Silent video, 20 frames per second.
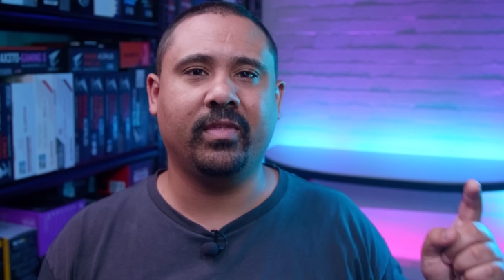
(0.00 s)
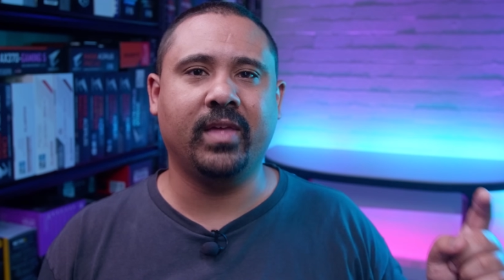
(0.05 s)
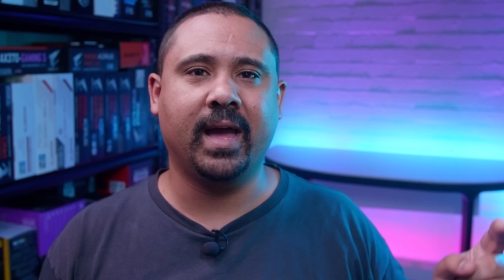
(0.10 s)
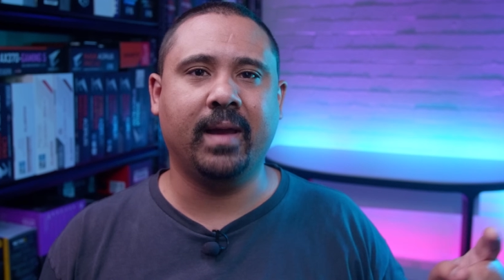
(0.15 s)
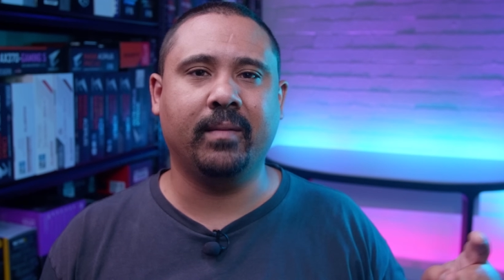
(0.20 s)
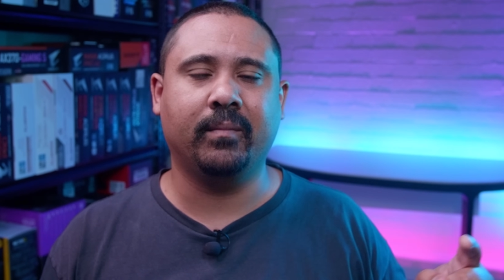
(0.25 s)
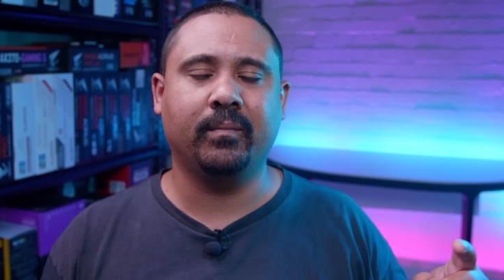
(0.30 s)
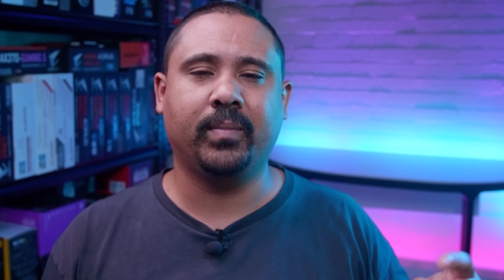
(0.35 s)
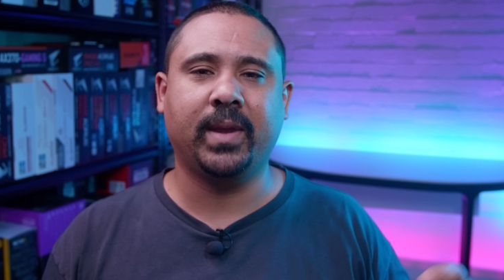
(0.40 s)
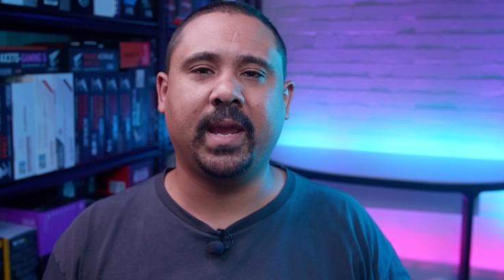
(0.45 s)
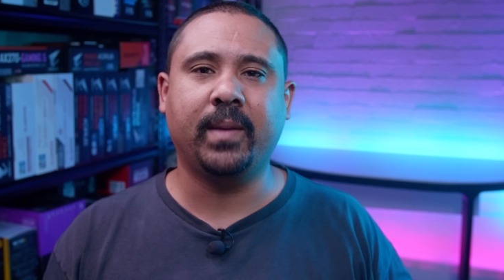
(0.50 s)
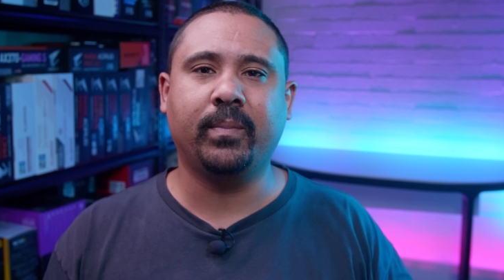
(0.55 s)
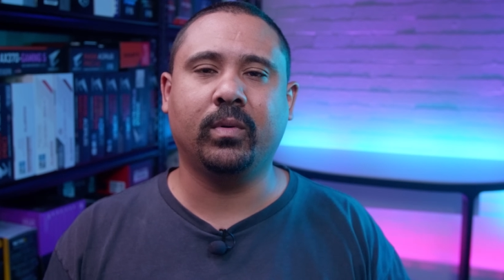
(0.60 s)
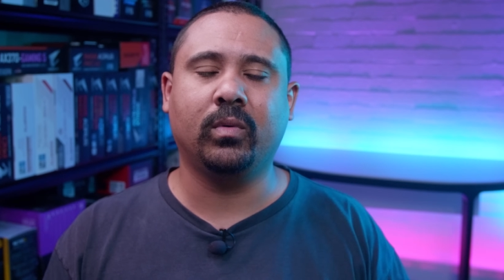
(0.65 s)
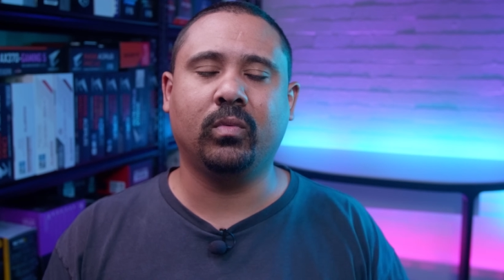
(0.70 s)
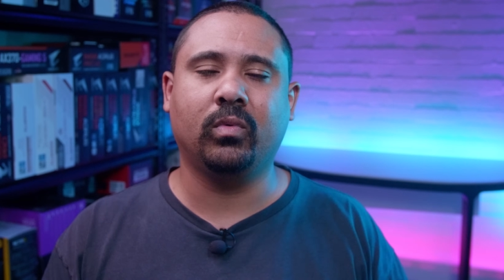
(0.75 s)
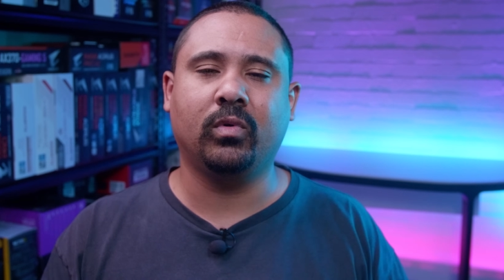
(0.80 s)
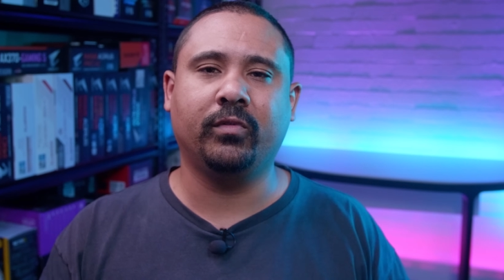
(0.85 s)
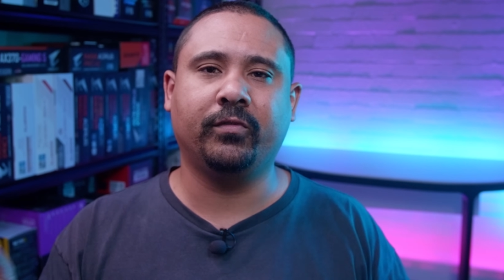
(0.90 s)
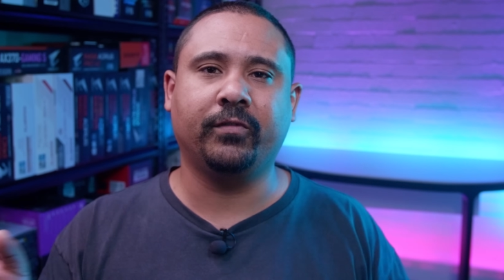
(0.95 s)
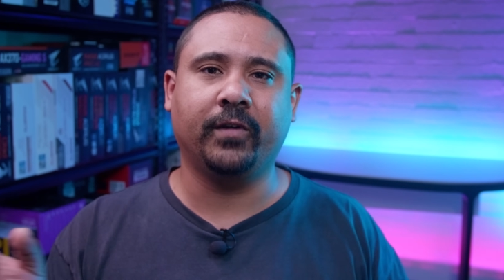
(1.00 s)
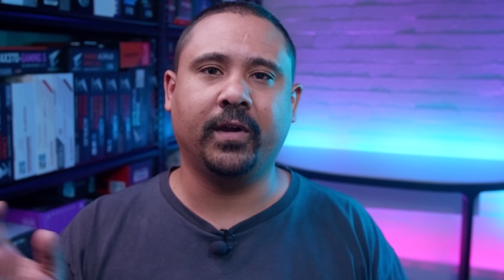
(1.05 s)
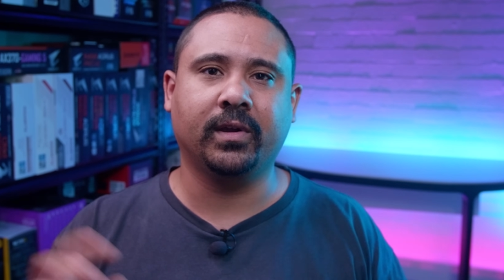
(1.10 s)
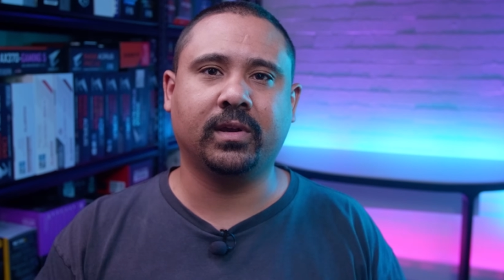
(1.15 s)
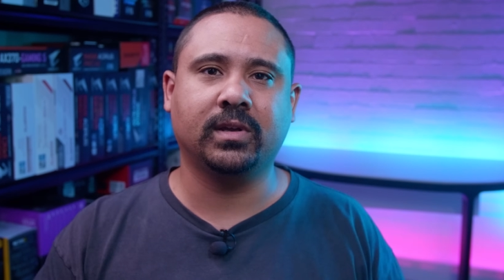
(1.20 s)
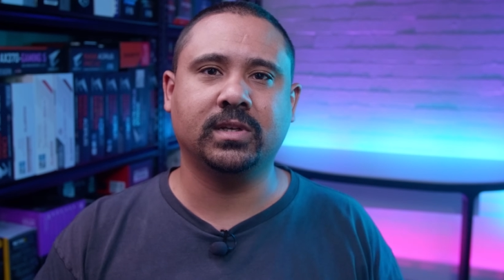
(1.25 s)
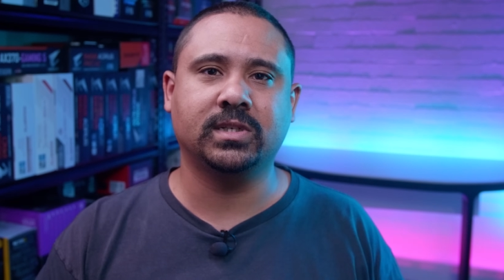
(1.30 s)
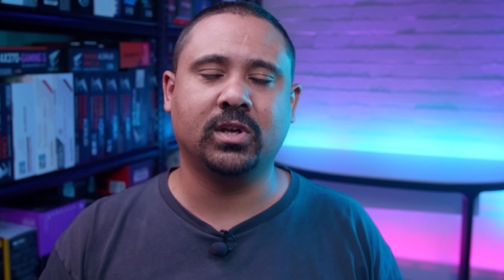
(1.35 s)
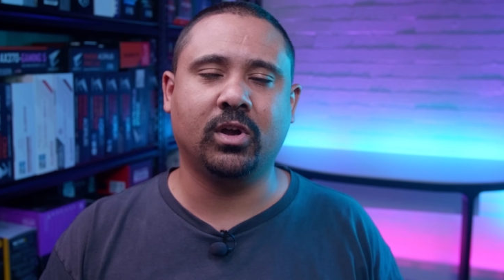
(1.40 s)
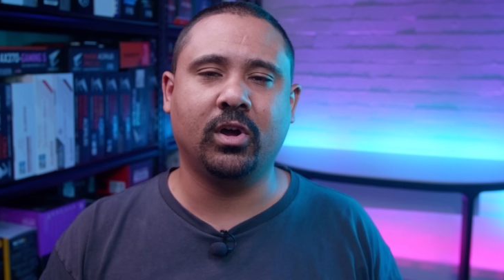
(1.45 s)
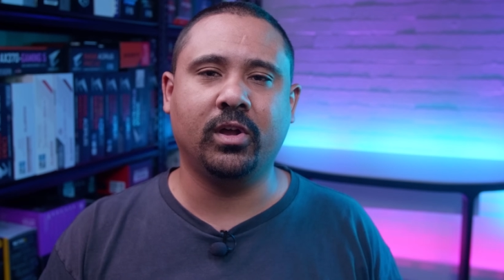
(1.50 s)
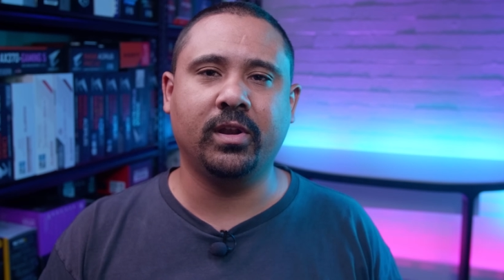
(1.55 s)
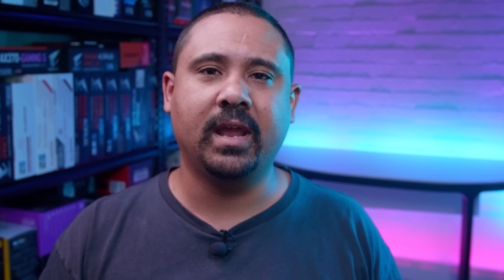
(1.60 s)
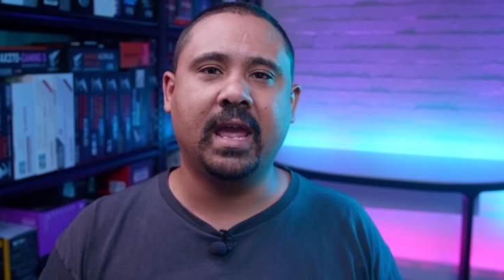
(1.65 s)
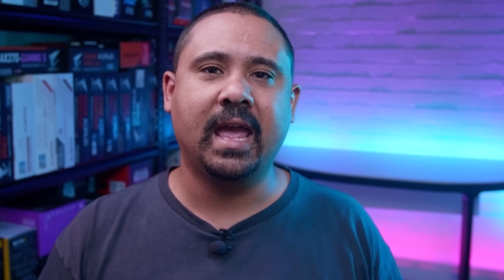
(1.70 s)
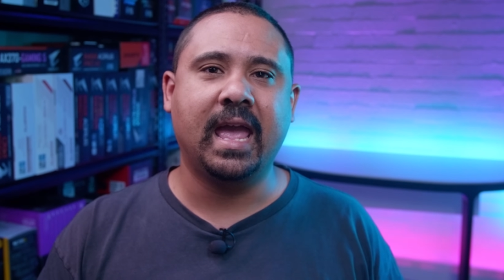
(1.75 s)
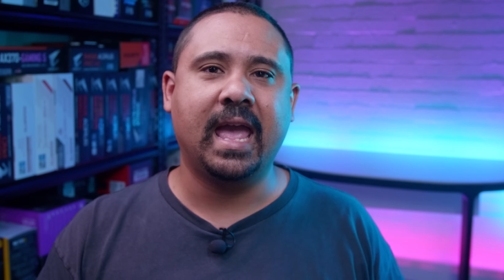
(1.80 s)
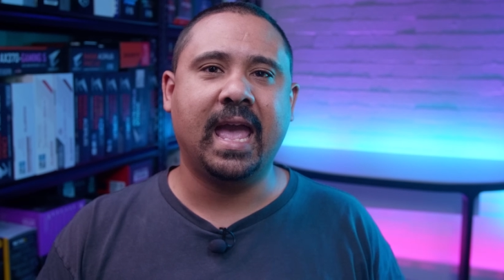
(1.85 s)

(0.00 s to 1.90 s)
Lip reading: that people will focus on